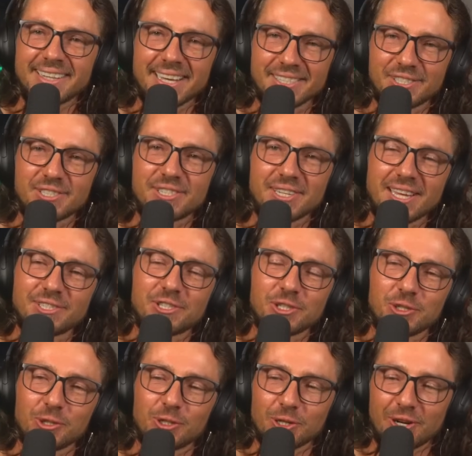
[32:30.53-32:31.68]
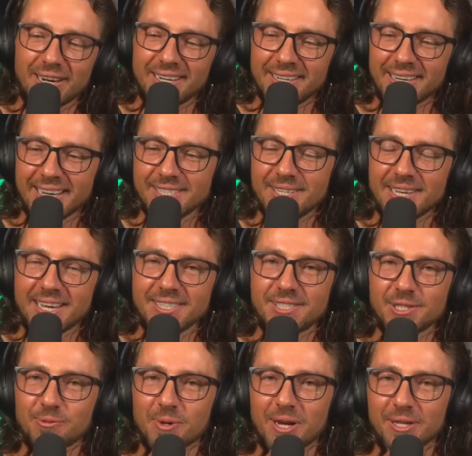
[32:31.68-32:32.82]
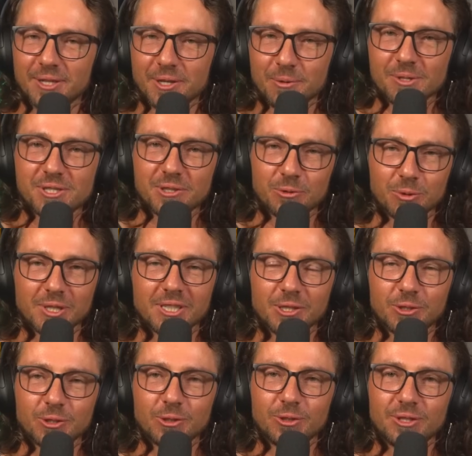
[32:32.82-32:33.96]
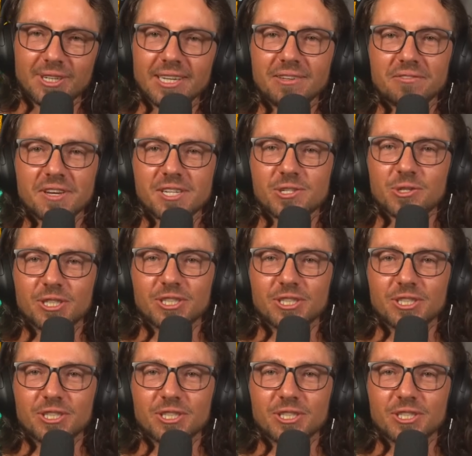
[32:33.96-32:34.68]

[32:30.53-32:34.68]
that's a good line. He did well, and he was a really good investor.